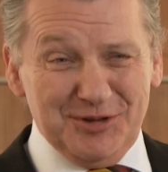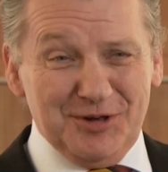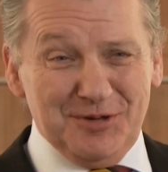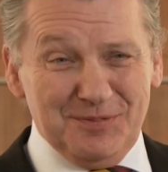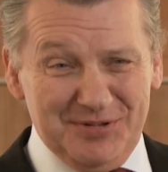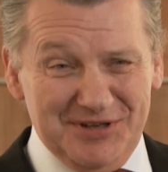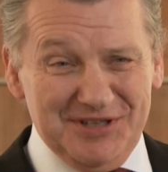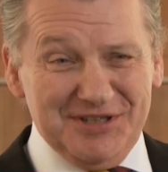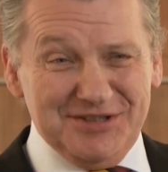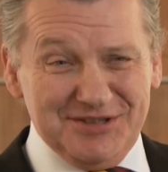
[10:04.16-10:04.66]

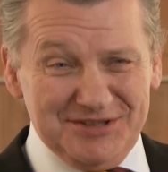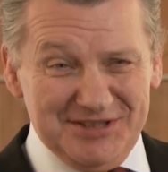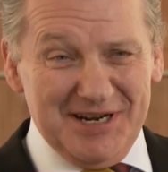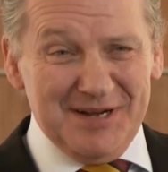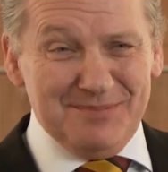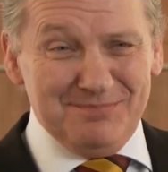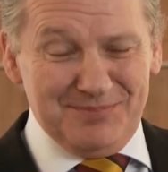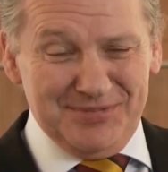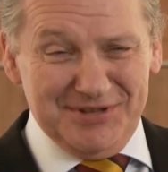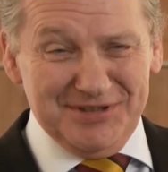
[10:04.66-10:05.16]
European
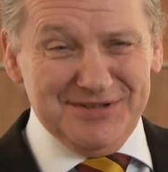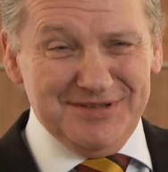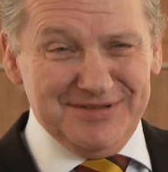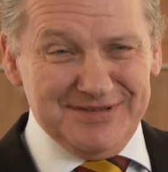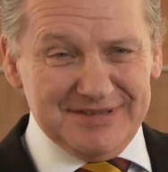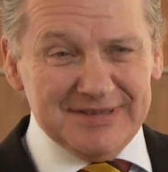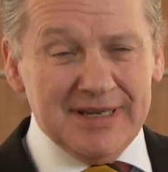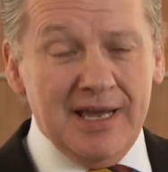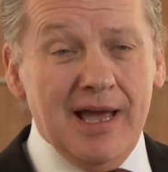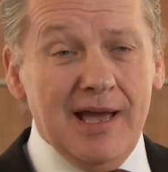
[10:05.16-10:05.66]

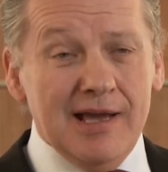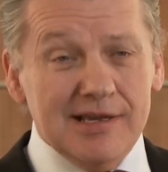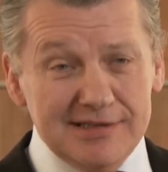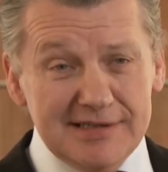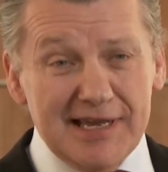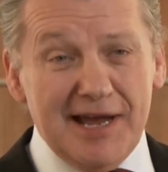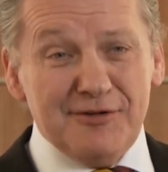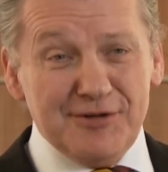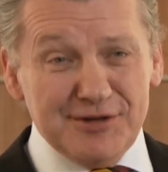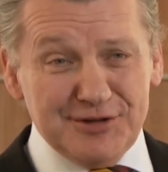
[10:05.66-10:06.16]
champions,
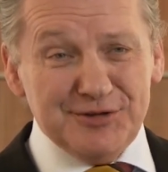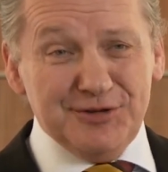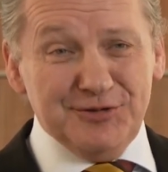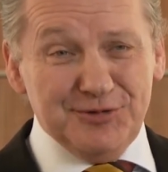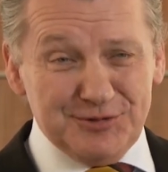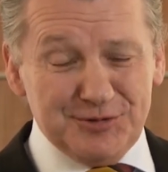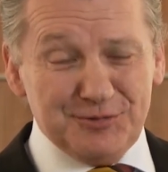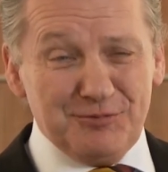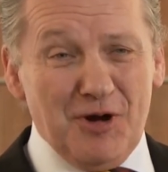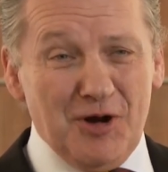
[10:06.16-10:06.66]

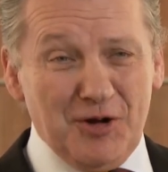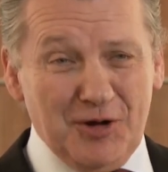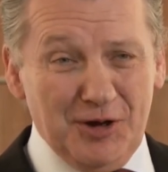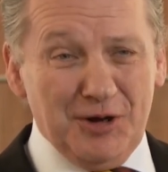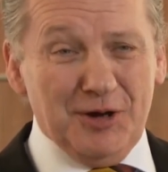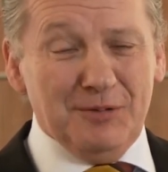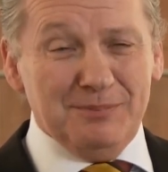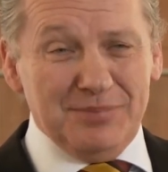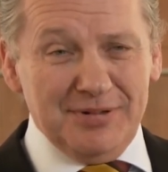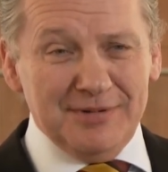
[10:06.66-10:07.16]
Saracens, rock
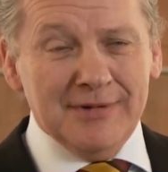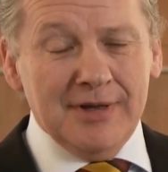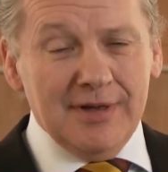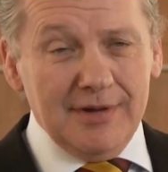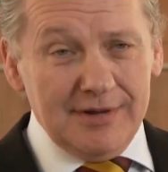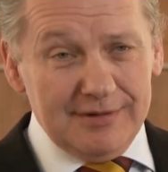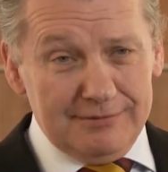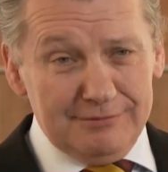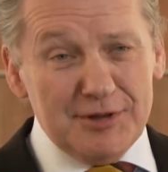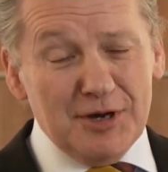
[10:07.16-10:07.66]
up.
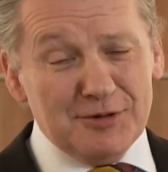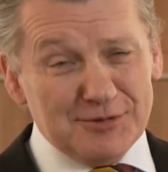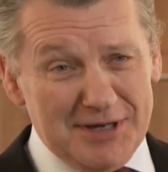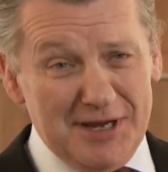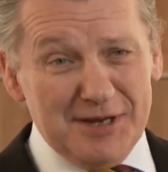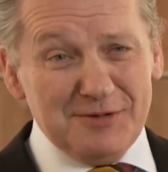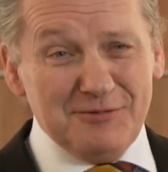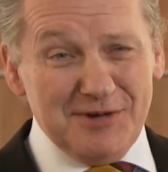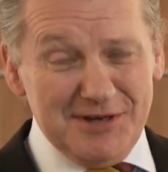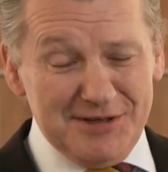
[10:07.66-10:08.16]
Those
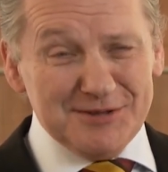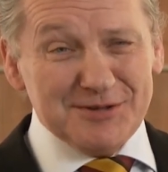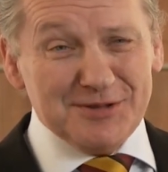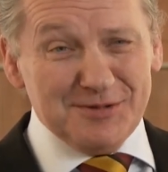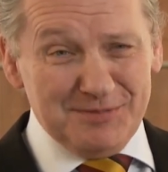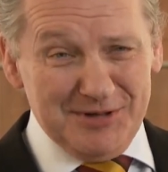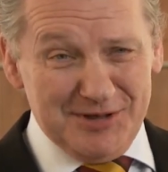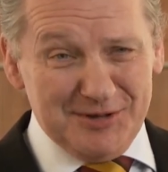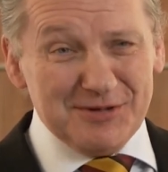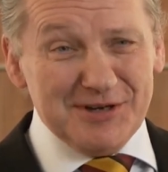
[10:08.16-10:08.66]
8 weeks
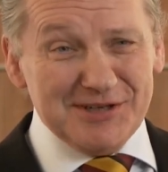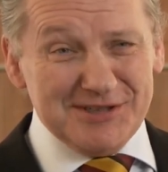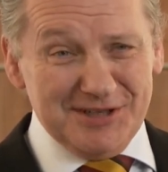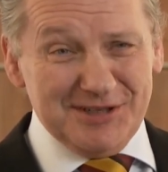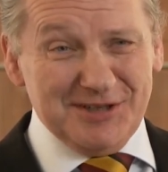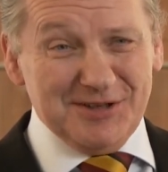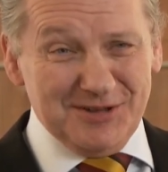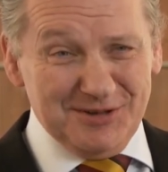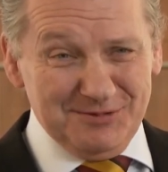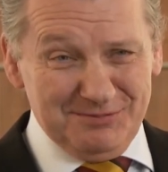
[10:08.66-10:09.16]
will be
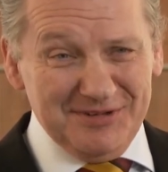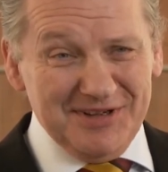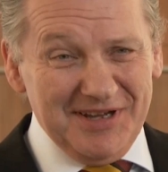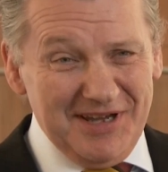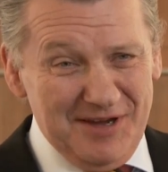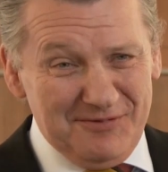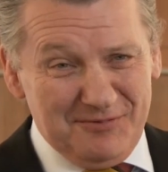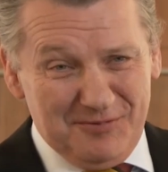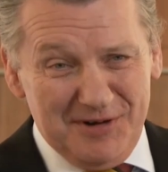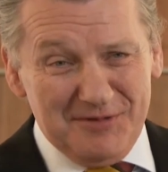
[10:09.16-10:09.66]
critical
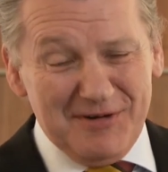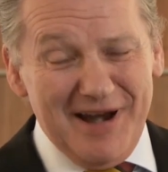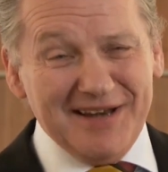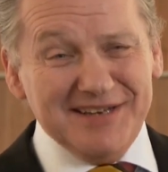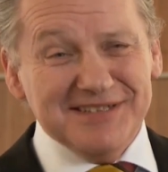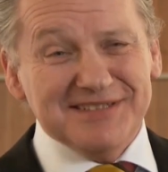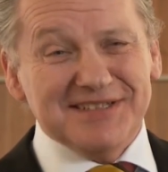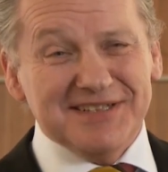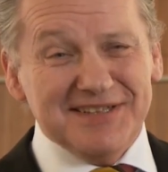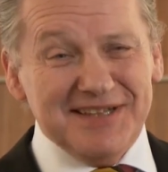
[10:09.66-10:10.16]
if we run
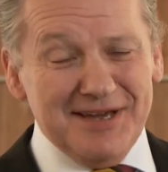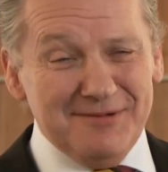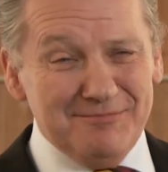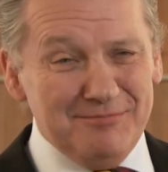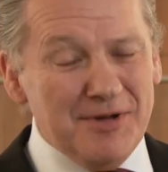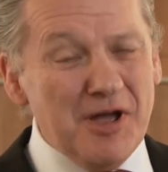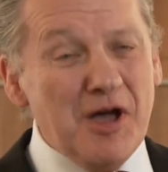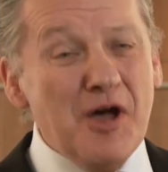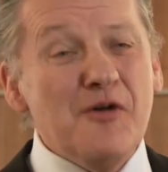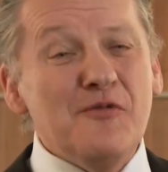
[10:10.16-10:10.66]
into
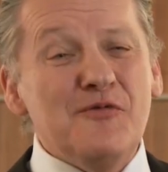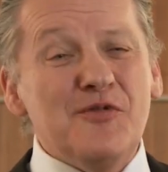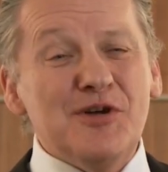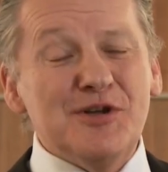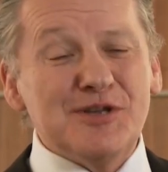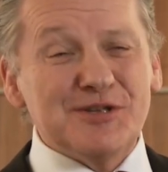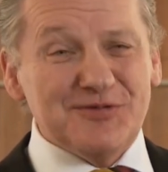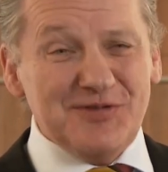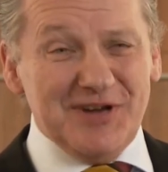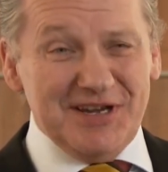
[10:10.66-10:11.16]
them
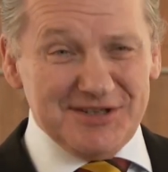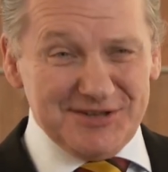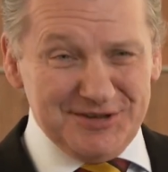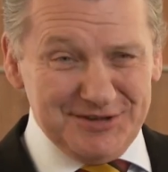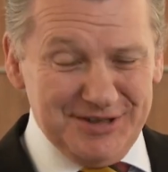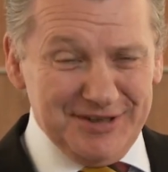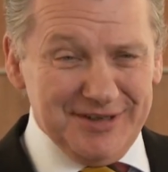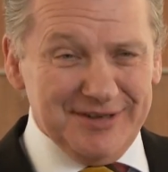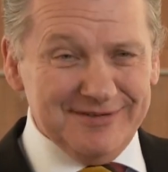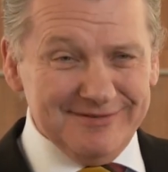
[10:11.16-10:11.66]
first
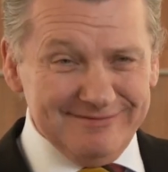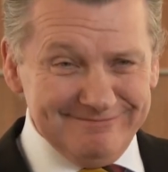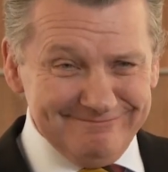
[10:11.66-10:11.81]
fixture.